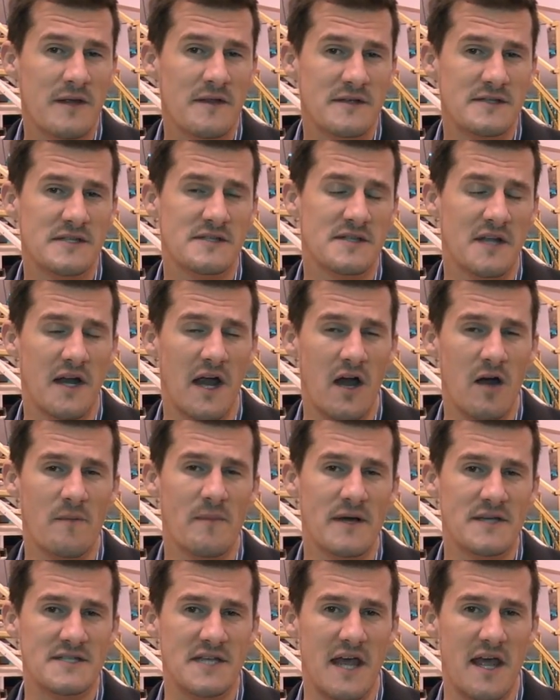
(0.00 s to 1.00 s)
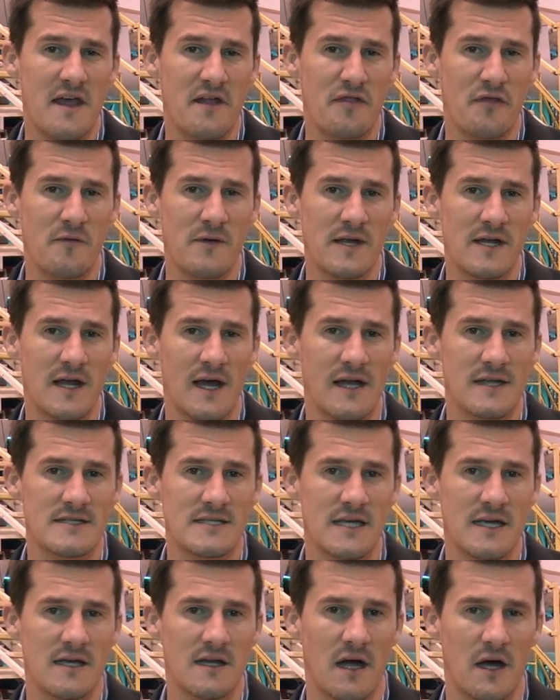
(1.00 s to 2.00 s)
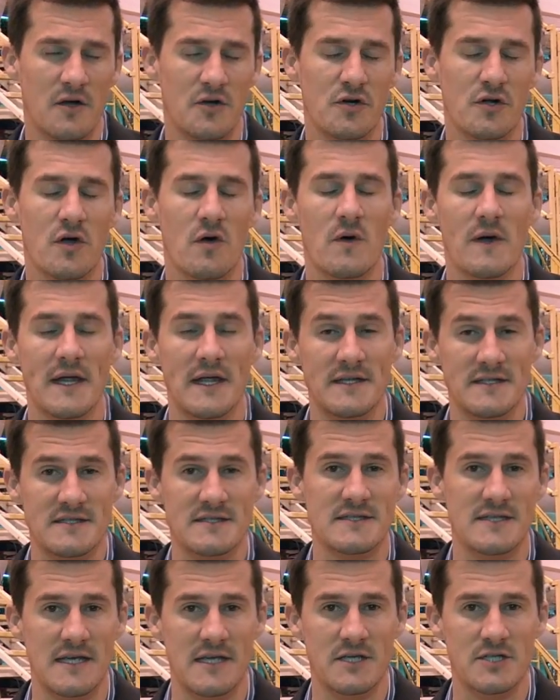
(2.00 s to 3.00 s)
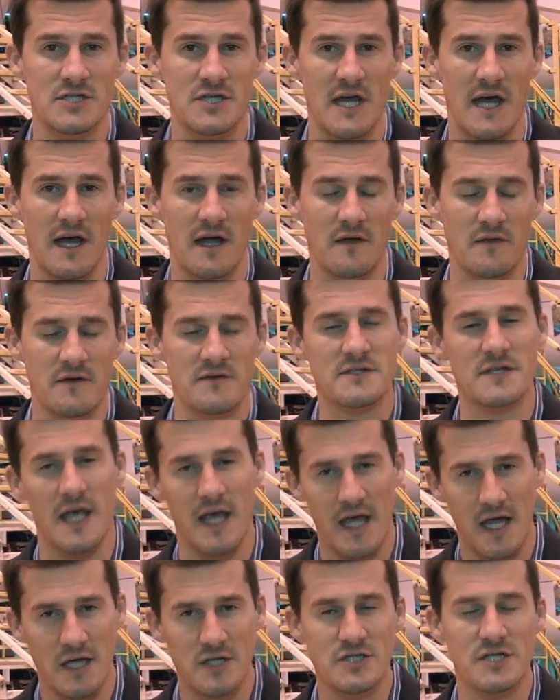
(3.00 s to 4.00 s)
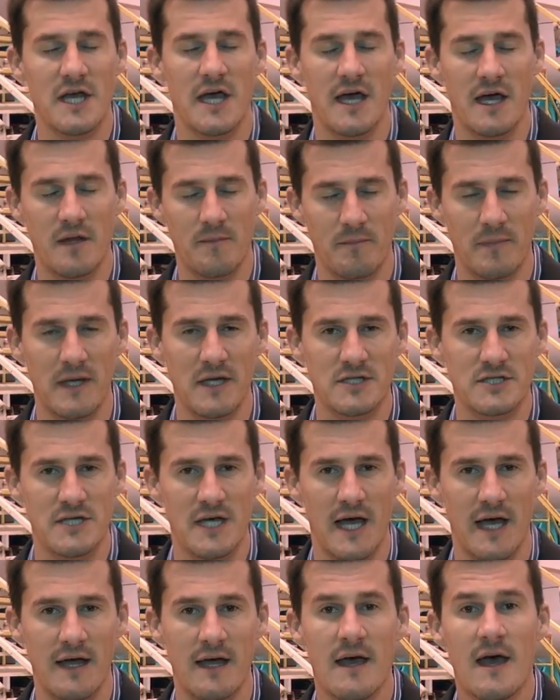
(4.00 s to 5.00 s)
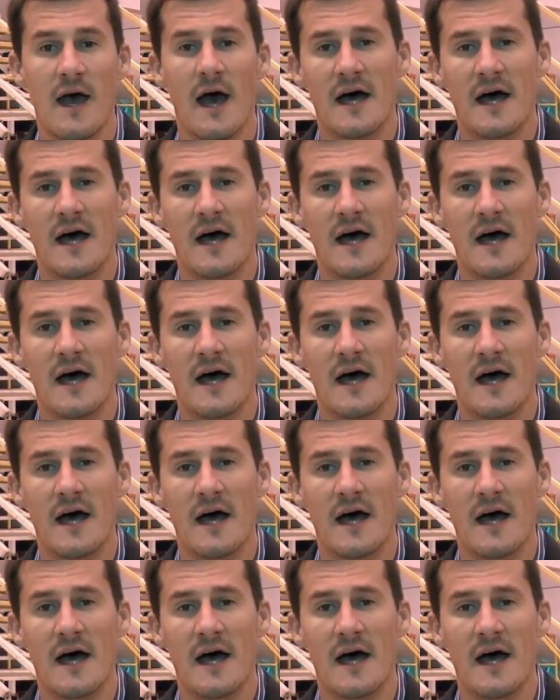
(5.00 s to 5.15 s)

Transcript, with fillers: me, this is an Airbus A319 undergoing its C-check. There's A-check, B-check.